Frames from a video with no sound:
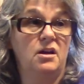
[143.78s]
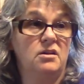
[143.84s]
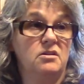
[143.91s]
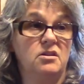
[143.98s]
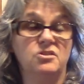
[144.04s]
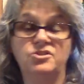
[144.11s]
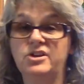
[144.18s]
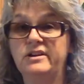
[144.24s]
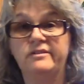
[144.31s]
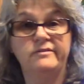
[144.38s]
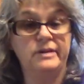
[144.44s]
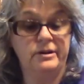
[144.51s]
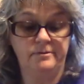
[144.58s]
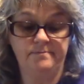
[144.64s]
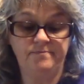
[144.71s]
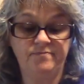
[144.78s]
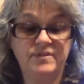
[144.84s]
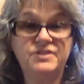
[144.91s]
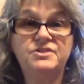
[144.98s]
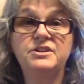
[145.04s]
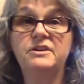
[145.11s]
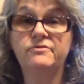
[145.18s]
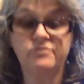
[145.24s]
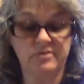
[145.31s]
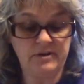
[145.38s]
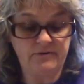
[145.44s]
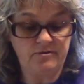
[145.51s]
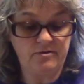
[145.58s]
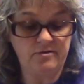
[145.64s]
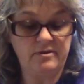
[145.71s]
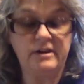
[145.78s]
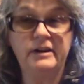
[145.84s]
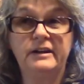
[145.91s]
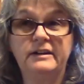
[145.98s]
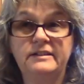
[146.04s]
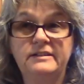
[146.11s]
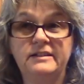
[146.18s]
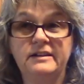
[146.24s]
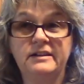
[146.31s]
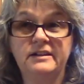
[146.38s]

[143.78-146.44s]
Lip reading: Gosh, I don't know. Several different things.